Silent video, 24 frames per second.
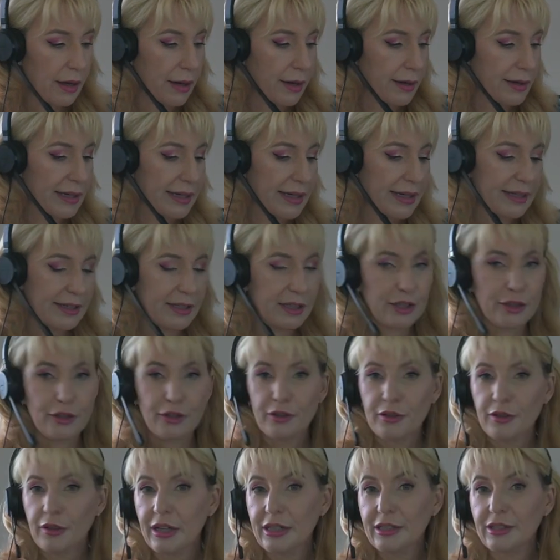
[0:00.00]
Okay,
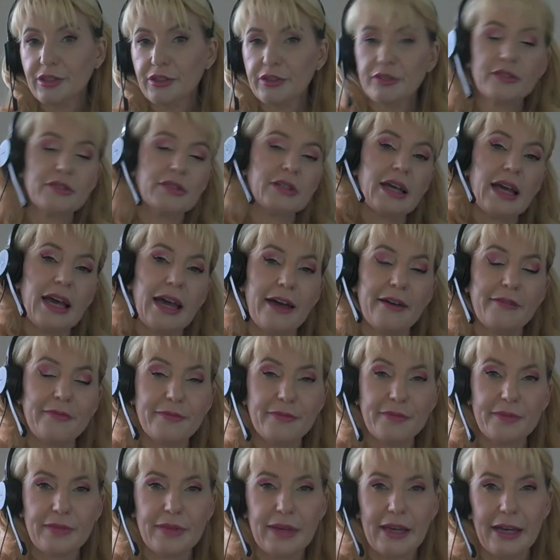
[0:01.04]
so I do have
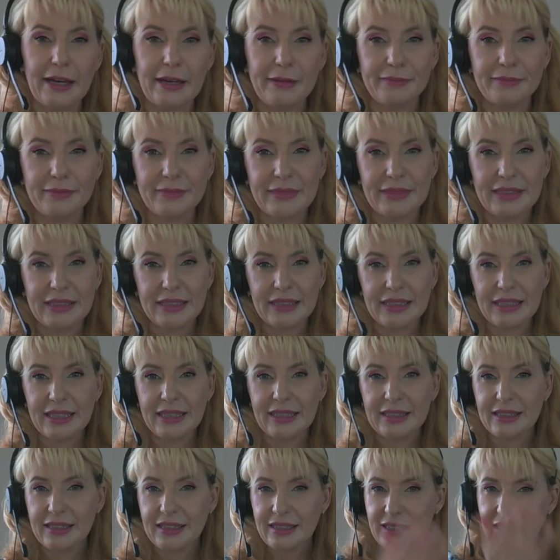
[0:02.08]

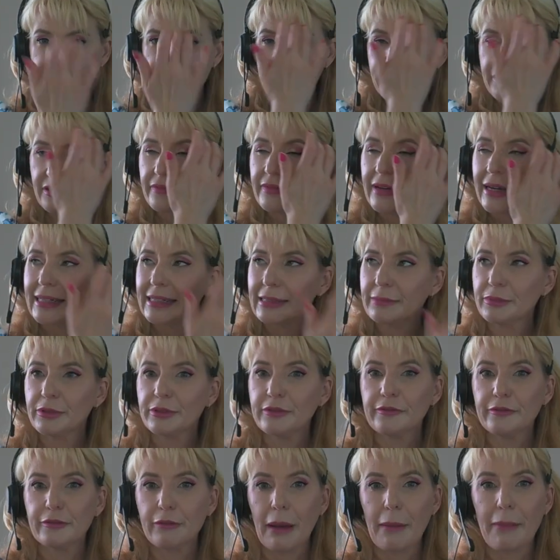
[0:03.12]
tickets are still
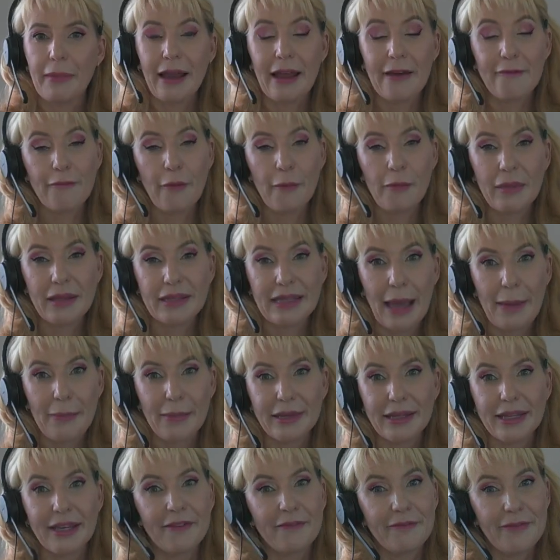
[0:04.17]
available for my platform. That's
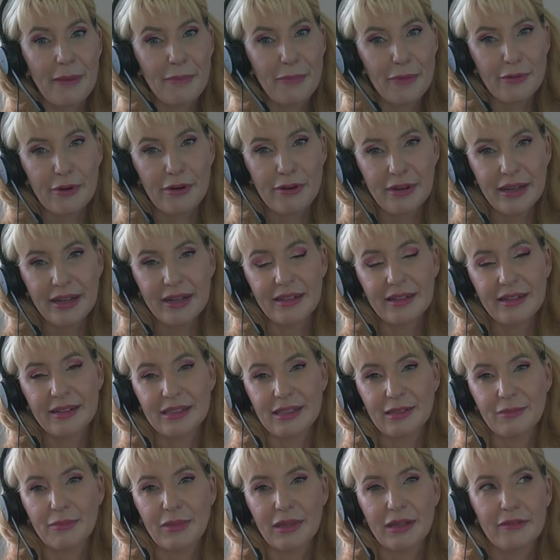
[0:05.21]
happening in February.
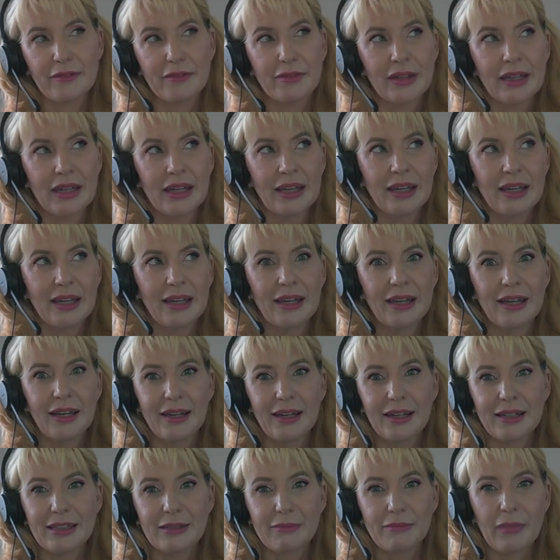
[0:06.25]
That's a bit of
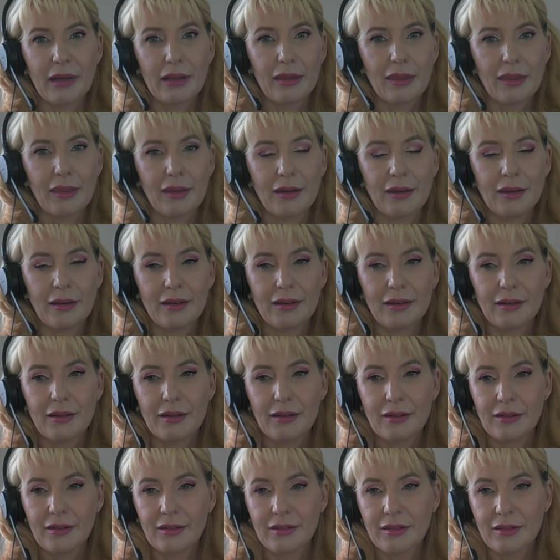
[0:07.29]
it's a month and
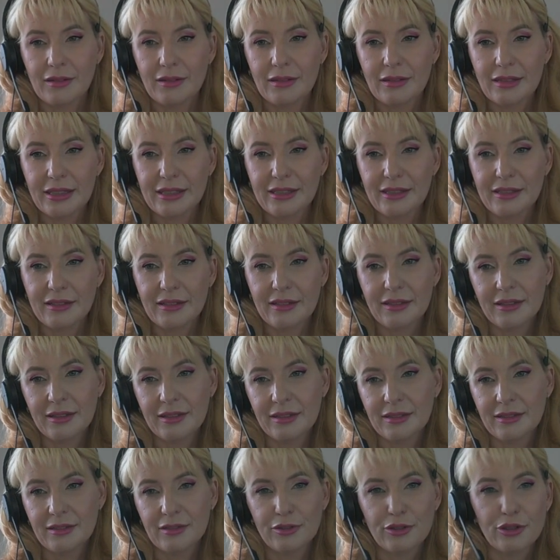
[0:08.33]
a nearly
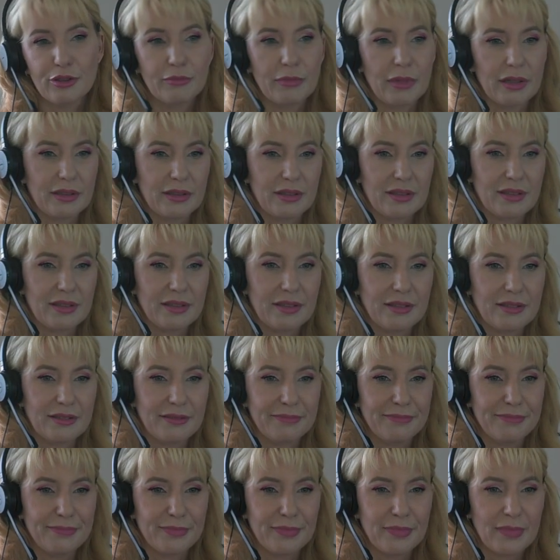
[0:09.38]
2 months.
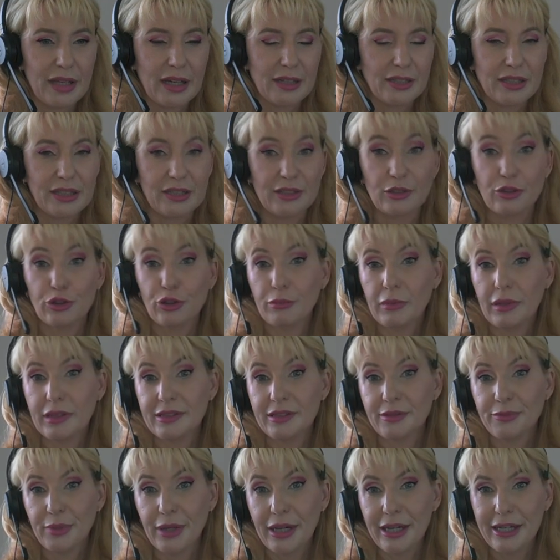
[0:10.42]
I just under 2
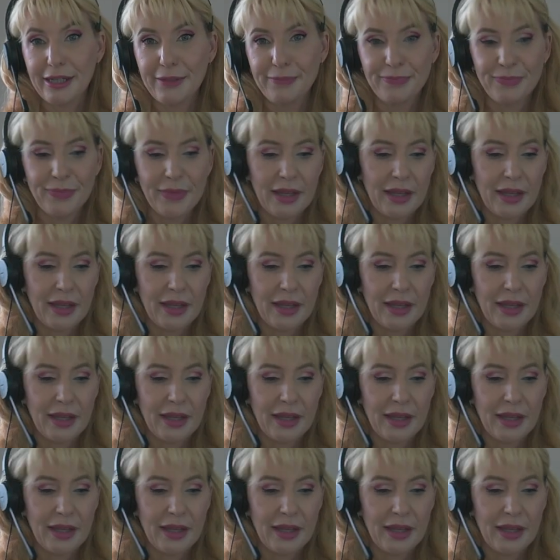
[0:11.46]
months away.